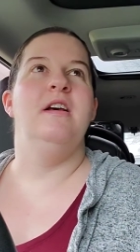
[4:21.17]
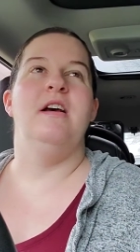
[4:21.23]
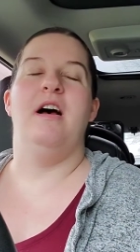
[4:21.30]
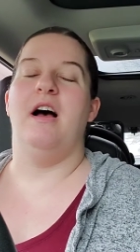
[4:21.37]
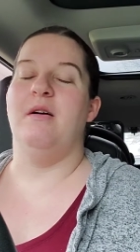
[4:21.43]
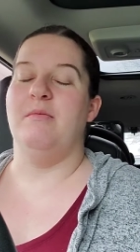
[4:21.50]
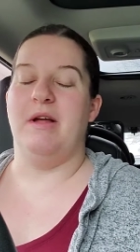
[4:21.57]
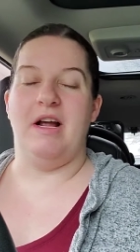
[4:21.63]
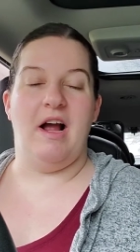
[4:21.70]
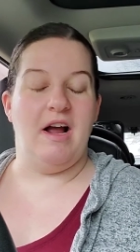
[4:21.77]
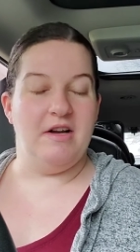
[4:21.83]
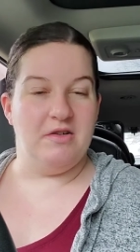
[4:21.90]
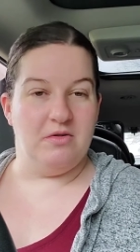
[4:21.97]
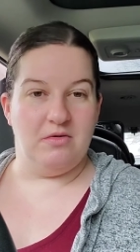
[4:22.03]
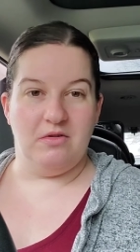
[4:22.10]
I'm like, I
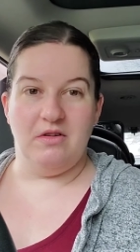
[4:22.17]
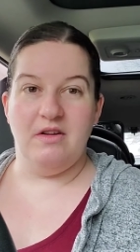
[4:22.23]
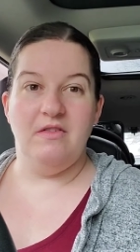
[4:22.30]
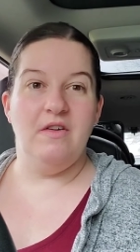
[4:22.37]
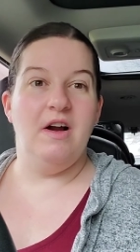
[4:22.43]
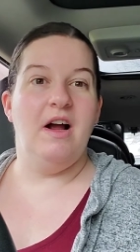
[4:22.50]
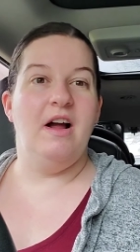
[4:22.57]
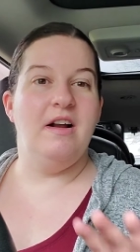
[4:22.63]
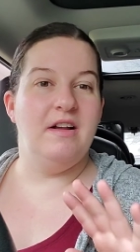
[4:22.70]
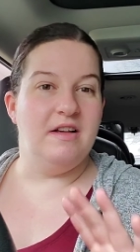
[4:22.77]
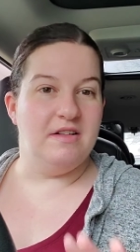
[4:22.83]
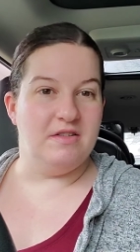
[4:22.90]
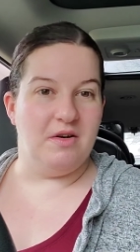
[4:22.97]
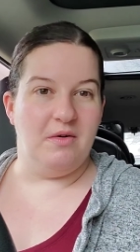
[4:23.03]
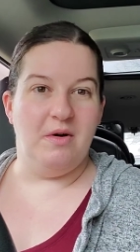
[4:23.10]
totally forgot.
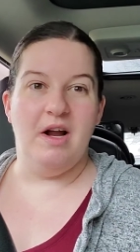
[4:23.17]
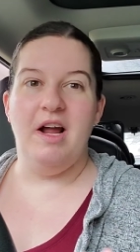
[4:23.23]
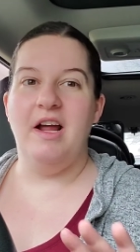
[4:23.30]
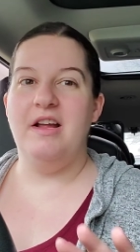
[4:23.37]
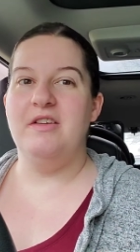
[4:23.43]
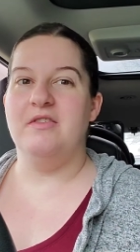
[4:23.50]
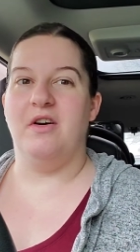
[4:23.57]
It's okay.